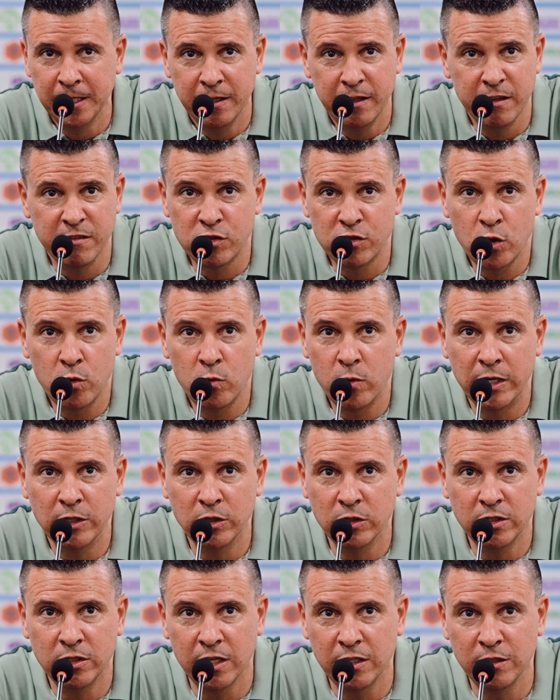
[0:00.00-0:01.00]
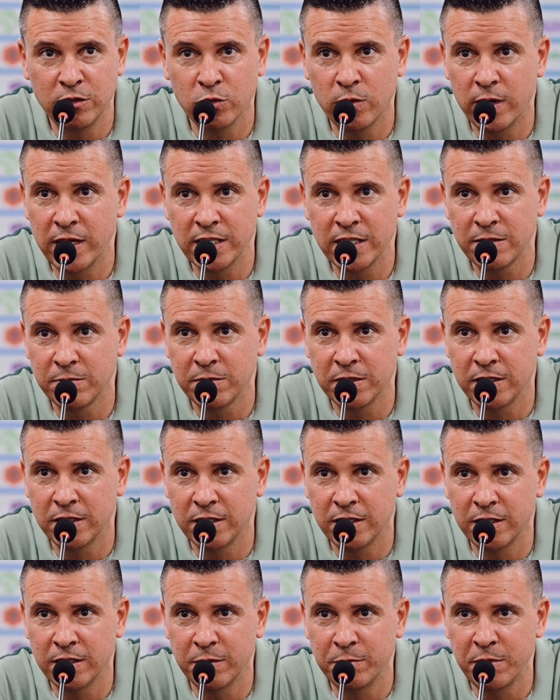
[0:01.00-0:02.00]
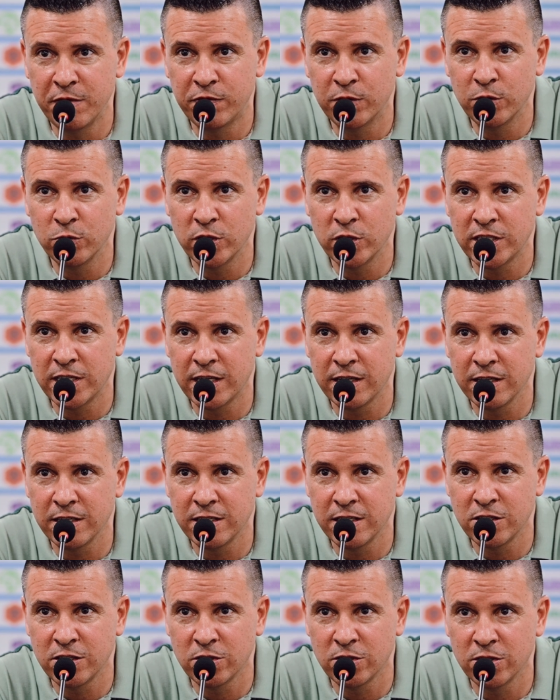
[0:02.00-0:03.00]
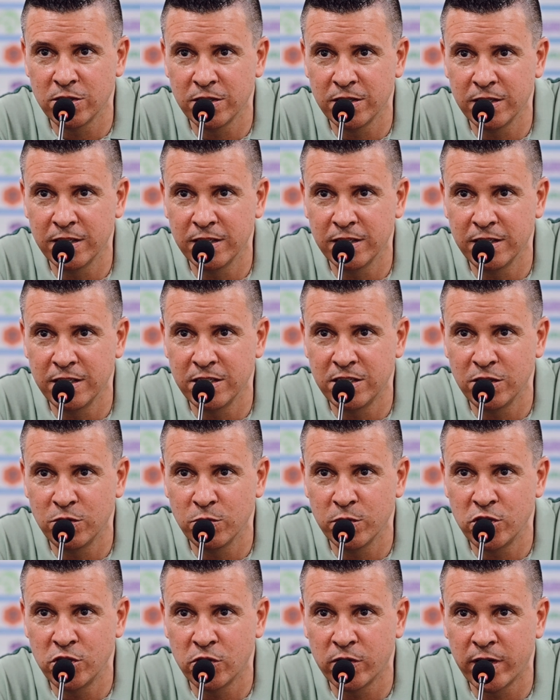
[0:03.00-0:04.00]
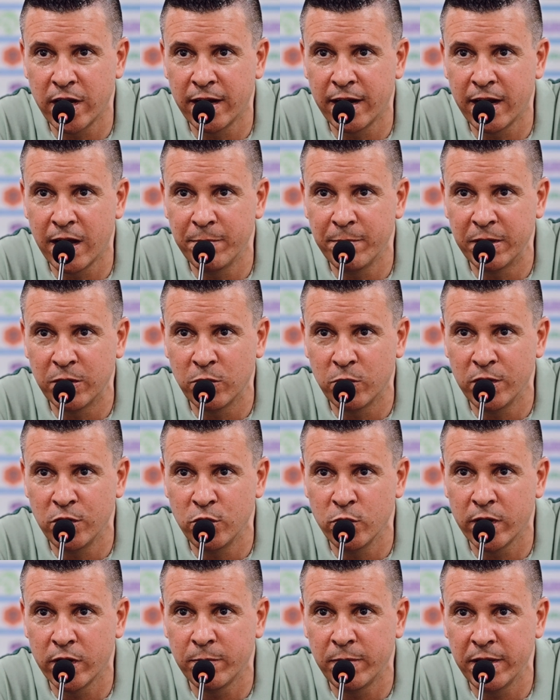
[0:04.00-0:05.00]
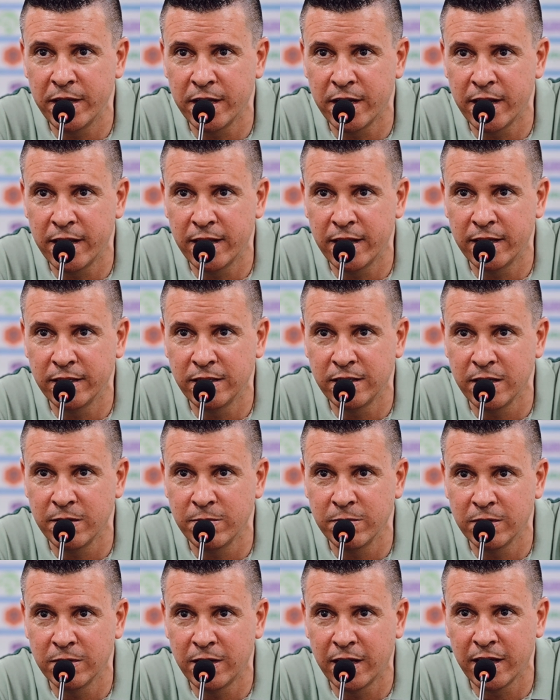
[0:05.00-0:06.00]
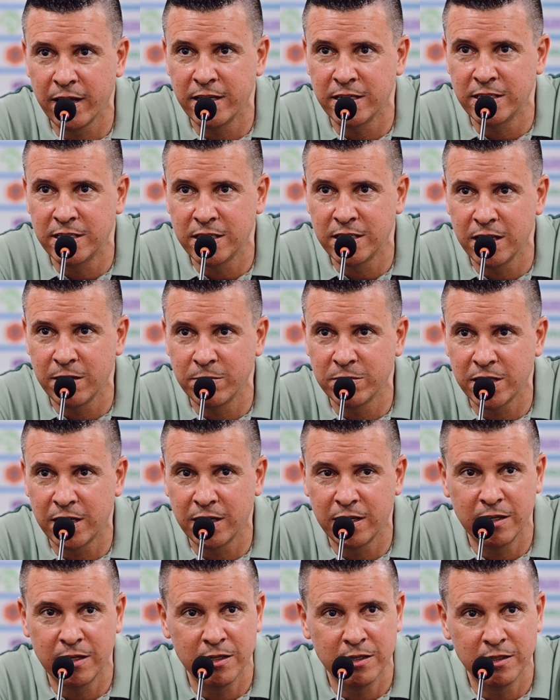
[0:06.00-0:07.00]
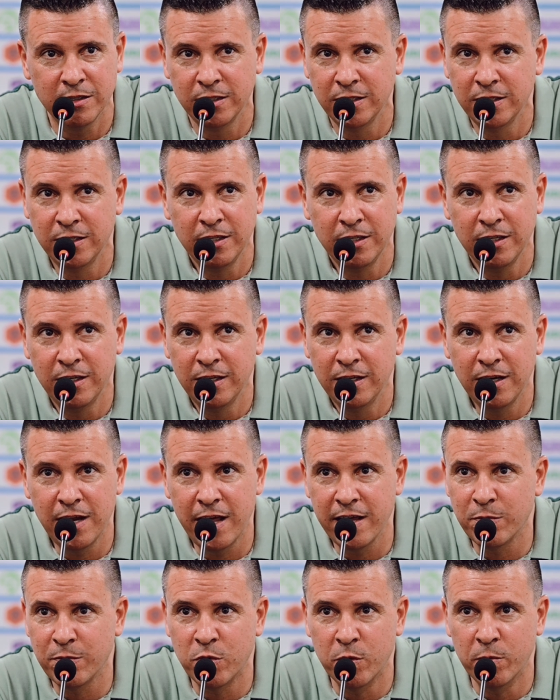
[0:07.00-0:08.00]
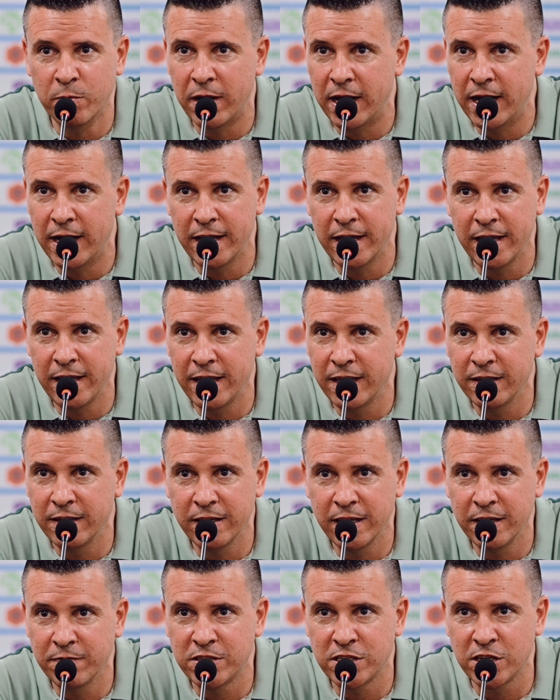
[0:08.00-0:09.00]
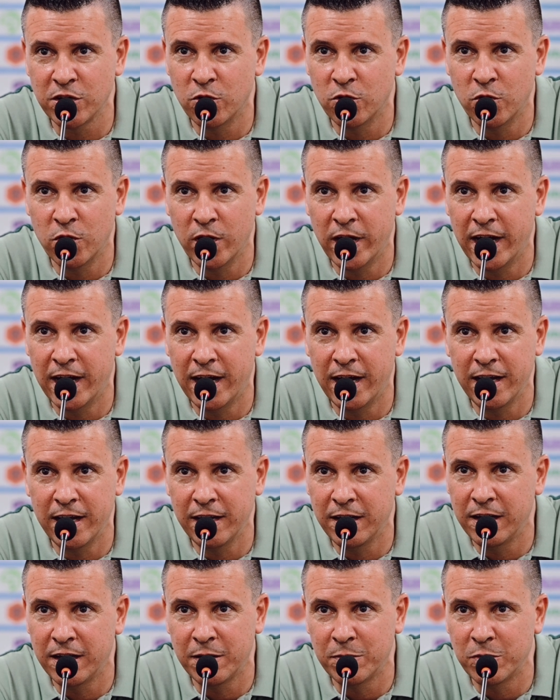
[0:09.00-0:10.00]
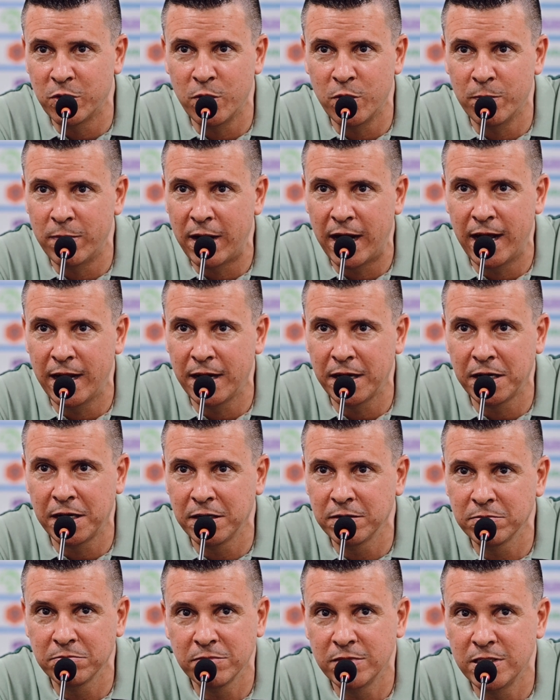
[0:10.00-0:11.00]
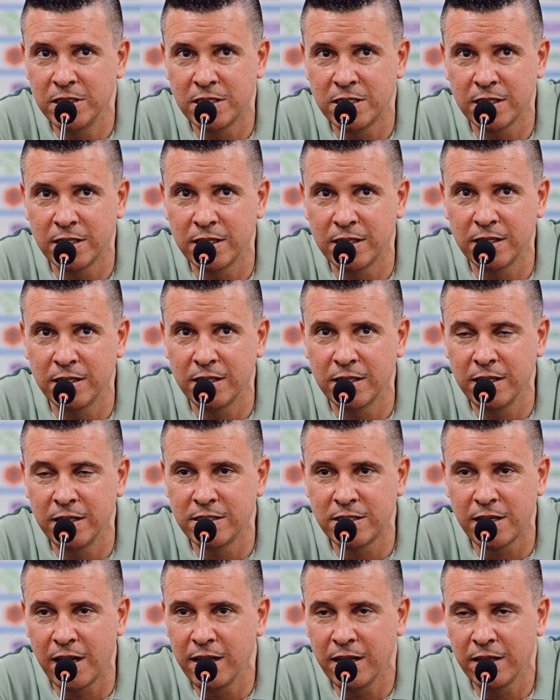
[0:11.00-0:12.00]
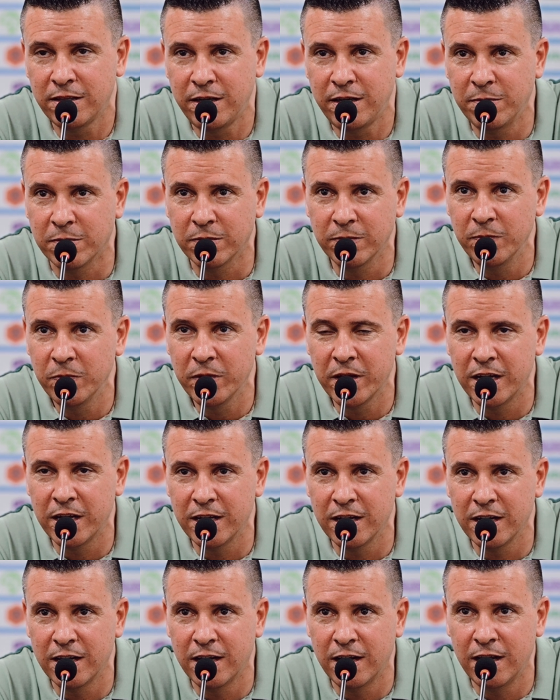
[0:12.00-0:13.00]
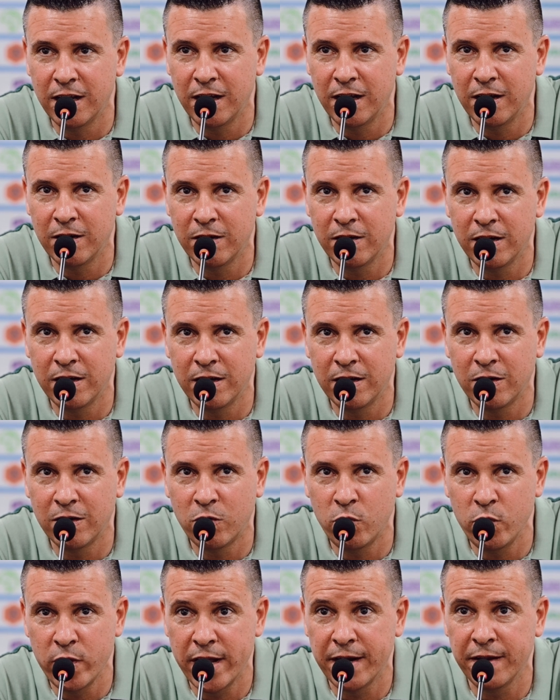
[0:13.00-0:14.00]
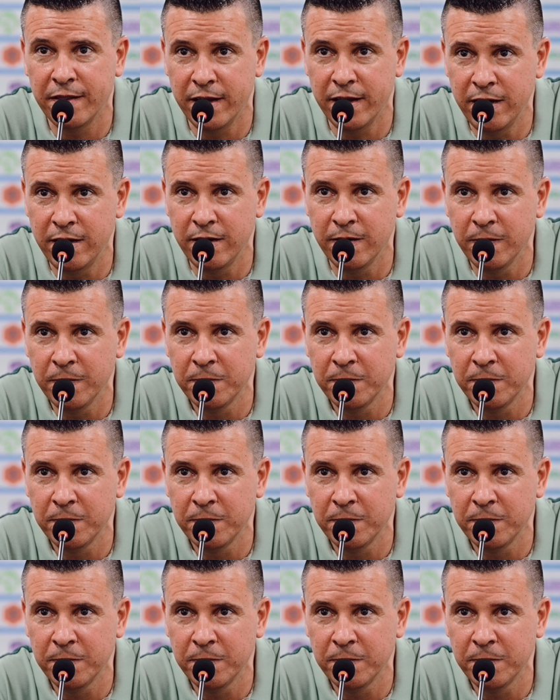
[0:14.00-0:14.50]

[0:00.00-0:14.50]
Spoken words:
If someone tell to us before to start the season, this situation can happen when you are playing a team against teams like Mumbai, FC Goa, Bhubaneswar, it's like a dream. And we are there.